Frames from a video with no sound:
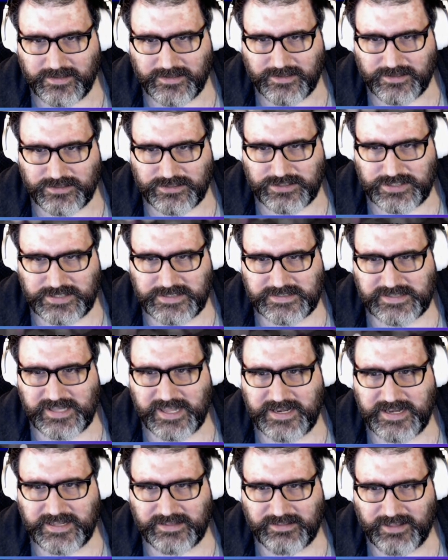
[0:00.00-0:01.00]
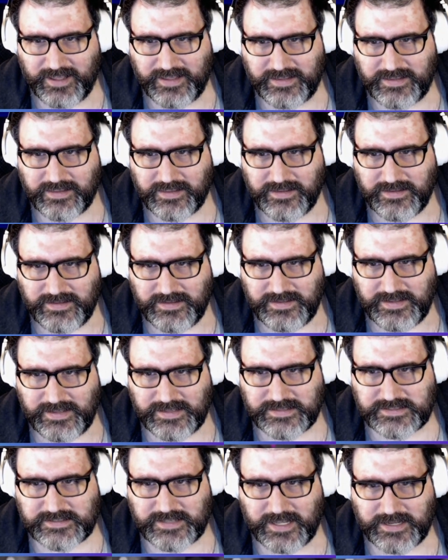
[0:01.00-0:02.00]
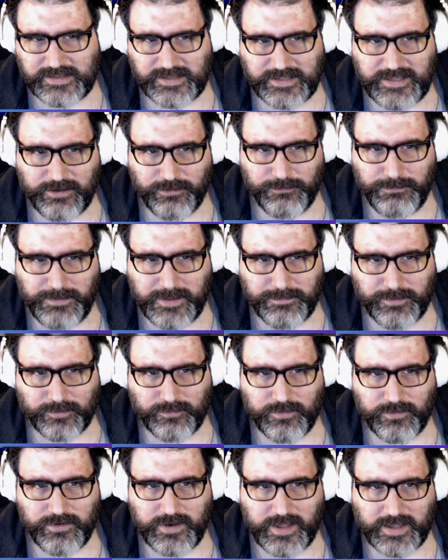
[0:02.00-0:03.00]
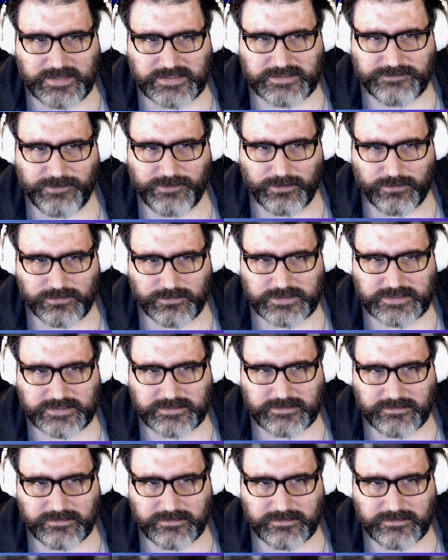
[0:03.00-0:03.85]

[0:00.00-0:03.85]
She's ladylike. It's likely her people were nice folks.